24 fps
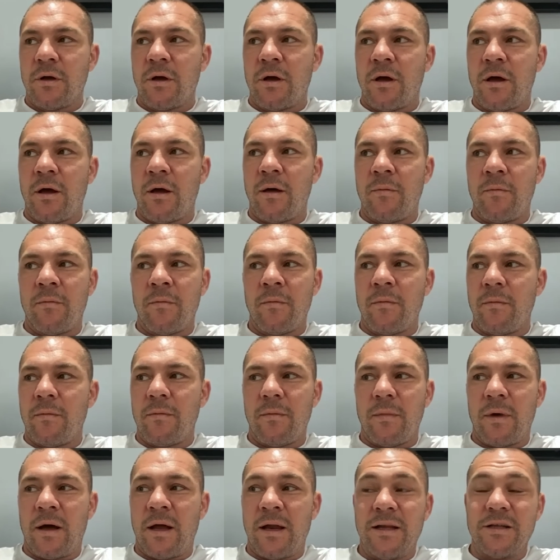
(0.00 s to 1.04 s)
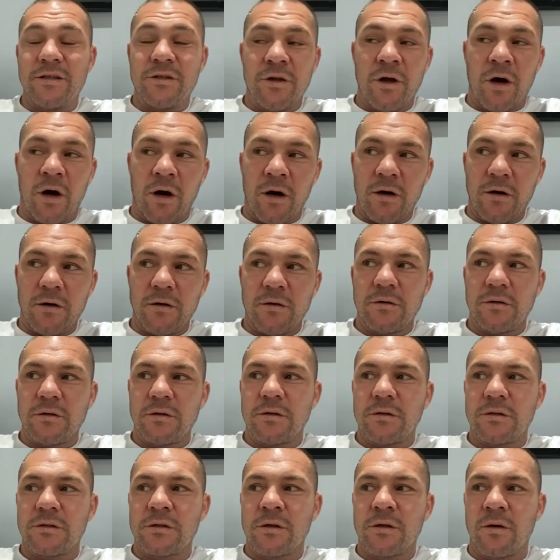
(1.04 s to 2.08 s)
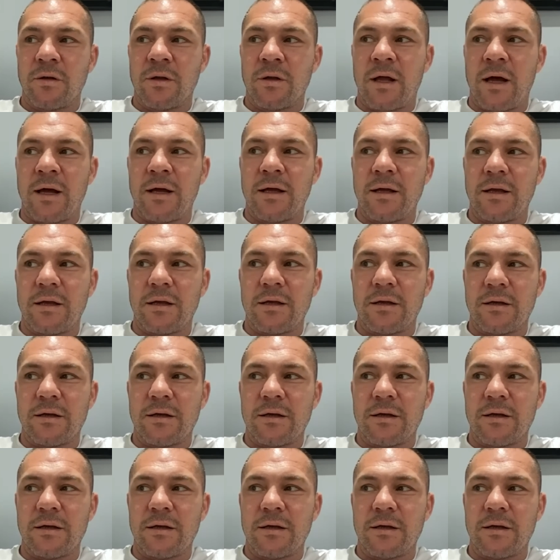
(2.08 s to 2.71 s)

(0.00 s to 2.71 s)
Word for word: um, and he's not. So like,